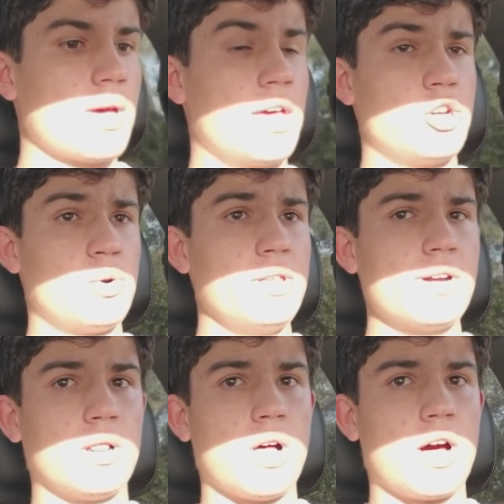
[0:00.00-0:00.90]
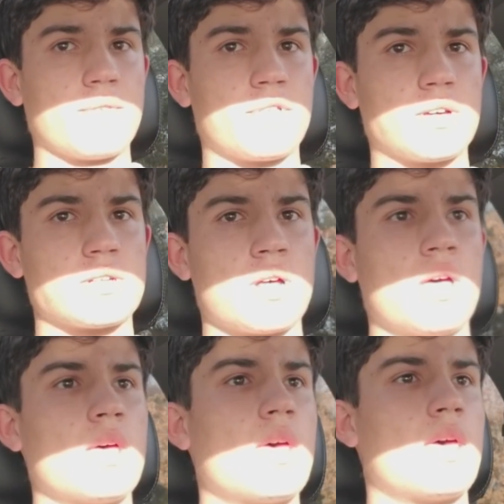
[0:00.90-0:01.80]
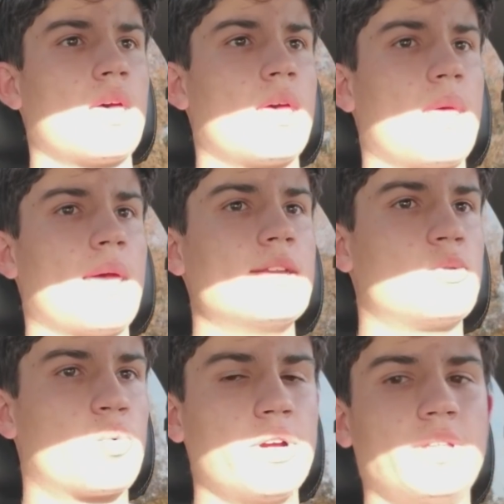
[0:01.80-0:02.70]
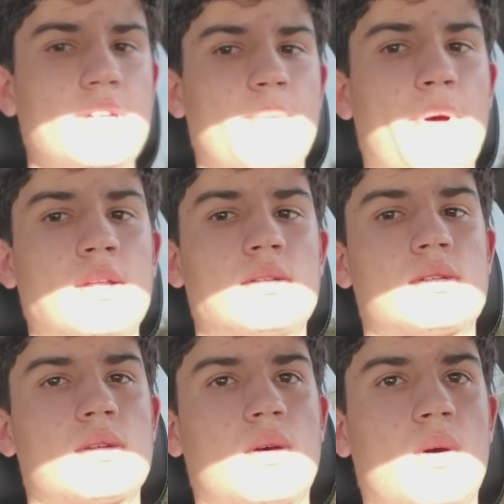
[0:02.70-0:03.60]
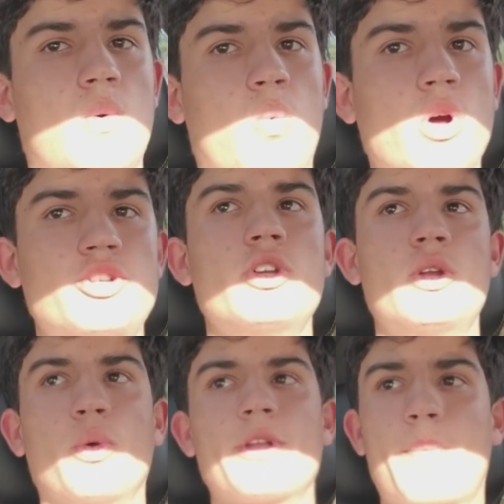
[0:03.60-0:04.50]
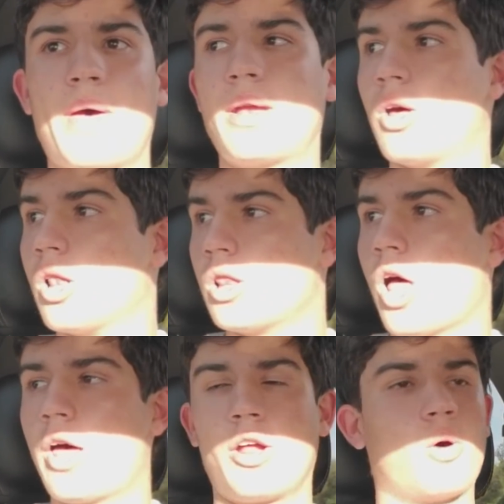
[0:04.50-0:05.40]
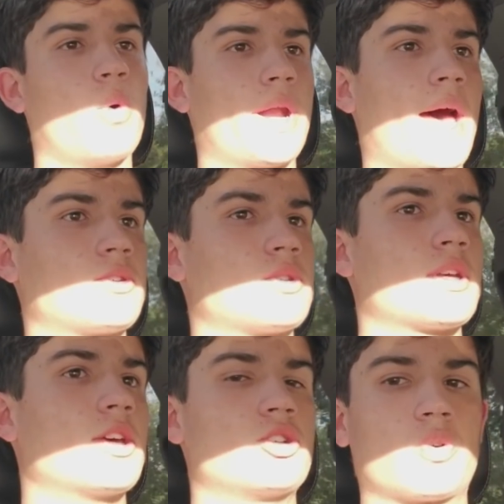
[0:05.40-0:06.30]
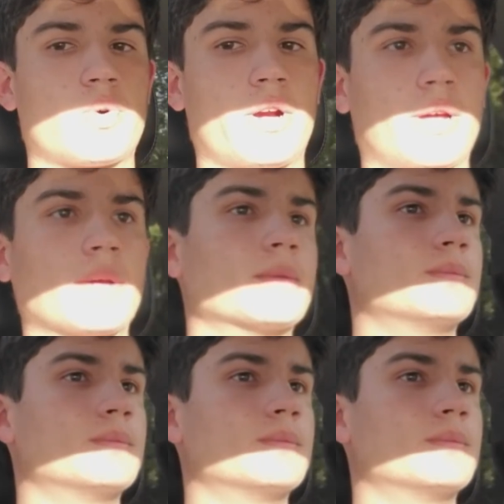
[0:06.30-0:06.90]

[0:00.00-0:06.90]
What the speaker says: And you really need a lot of things. It really depends. What you need will depend a lot on what axle size you're running.